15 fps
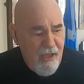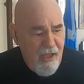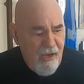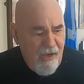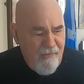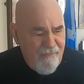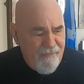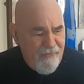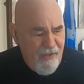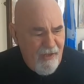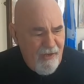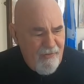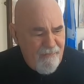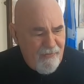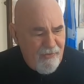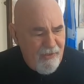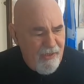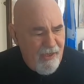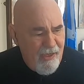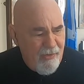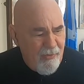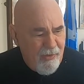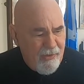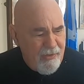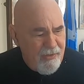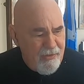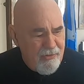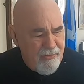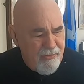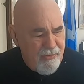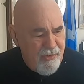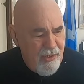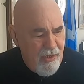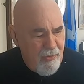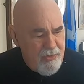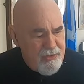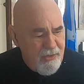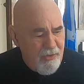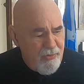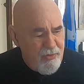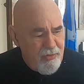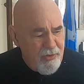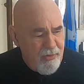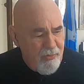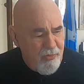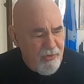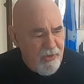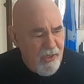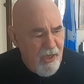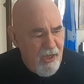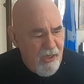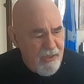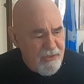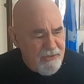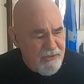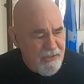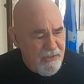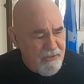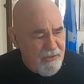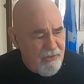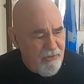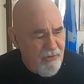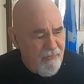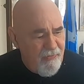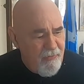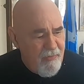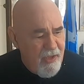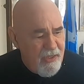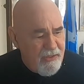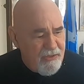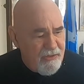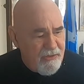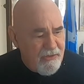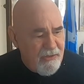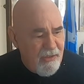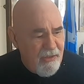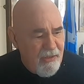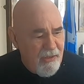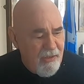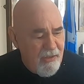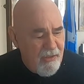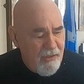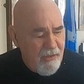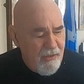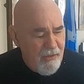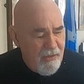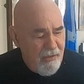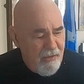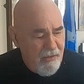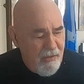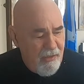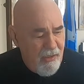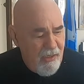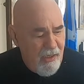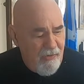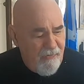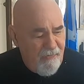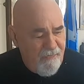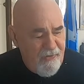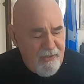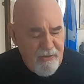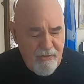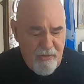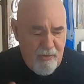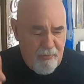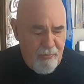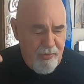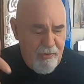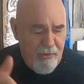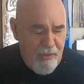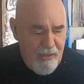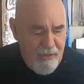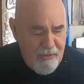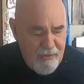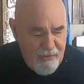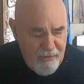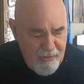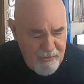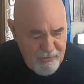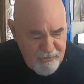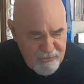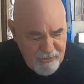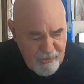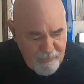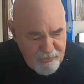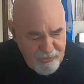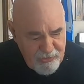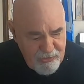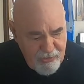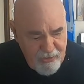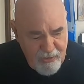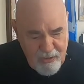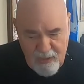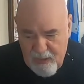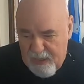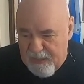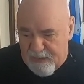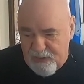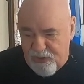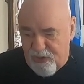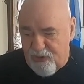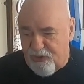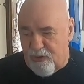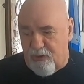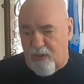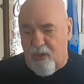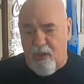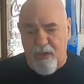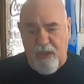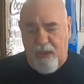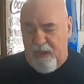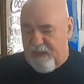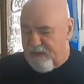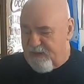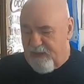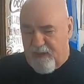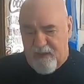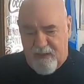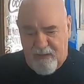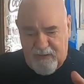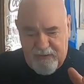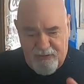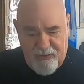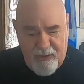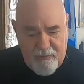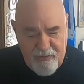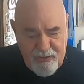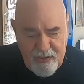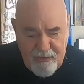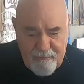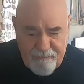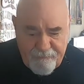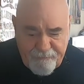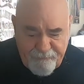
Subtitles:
I love all the artwork they do. I wonder who the artist is. I don't know if it mentions that. If I find it, I'll put that in the description. As usual, all the links are in the description.